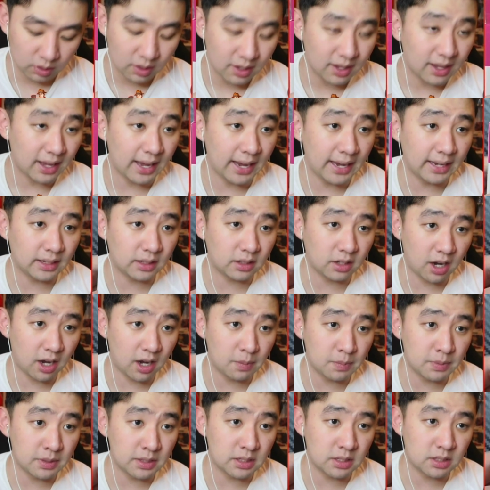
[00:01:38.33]
8
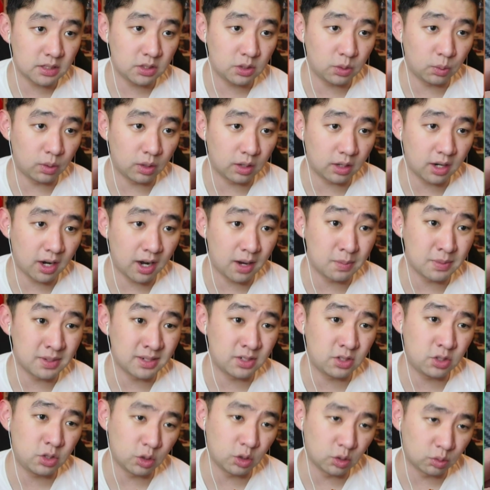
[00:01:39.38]
commons, 2 uncommons,
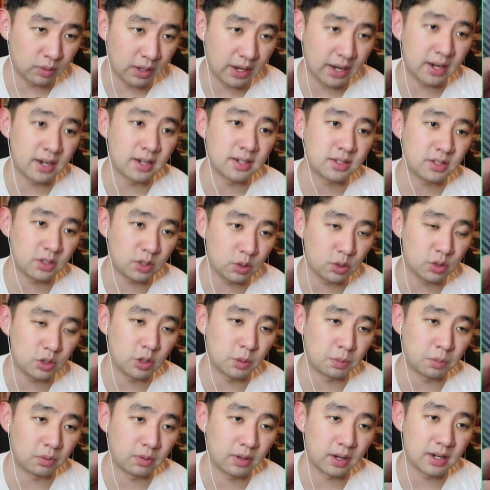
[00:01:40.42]
2 rares, 2
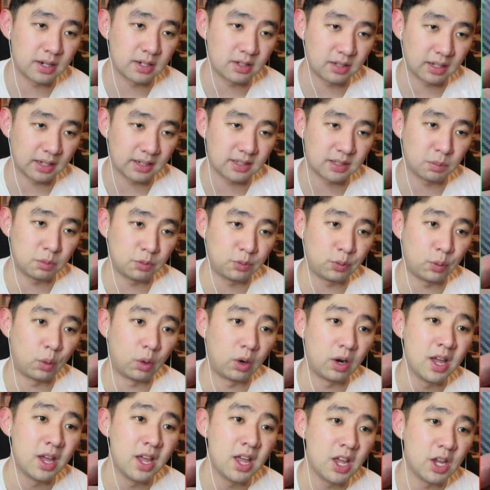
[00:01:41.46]
super rares. Like I said before,
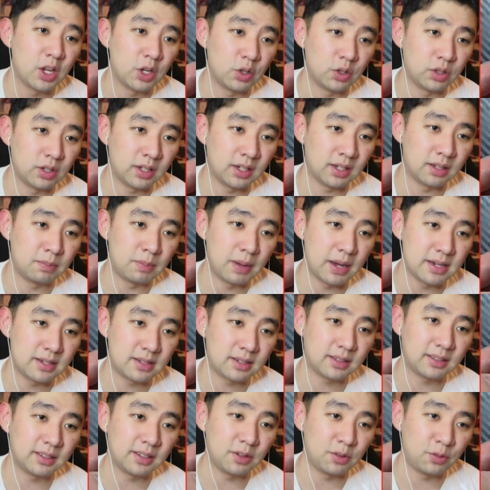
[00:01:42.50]
you need
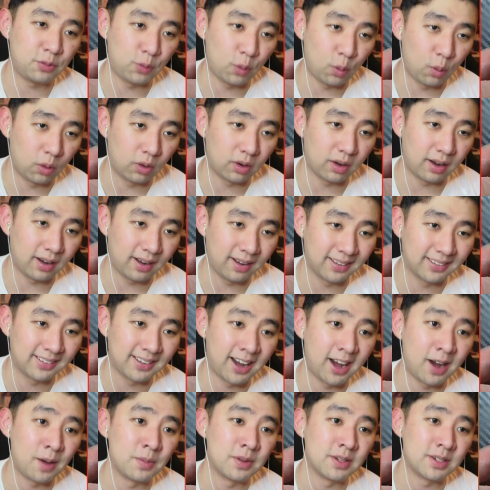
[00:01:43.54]
basically 4
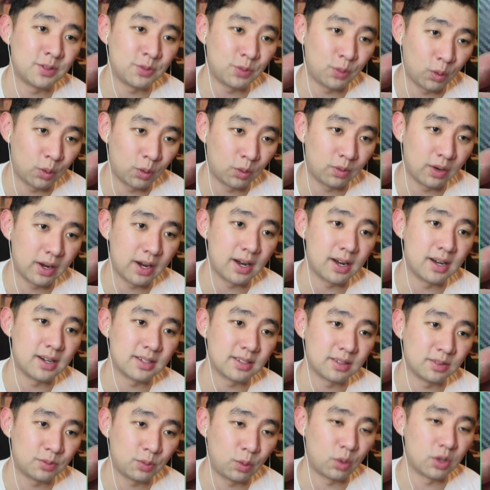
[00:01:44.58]
uncommons, 4 rares,
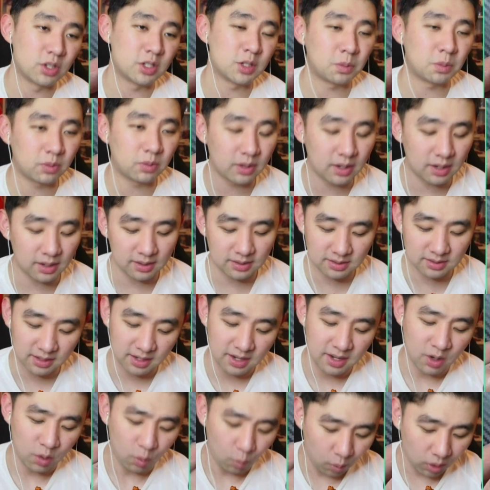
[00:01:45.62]
and 4 super rares,
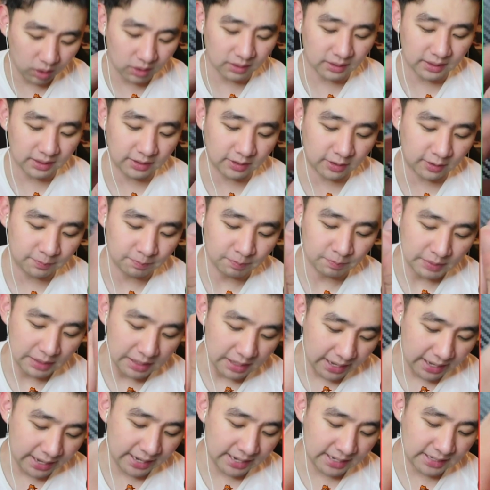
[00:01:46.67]
1 leader.
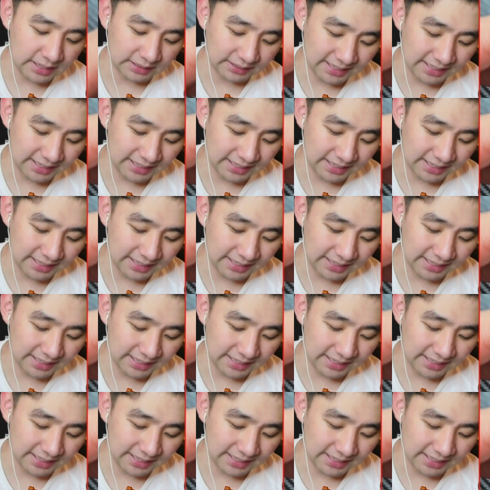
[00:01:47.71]
And let's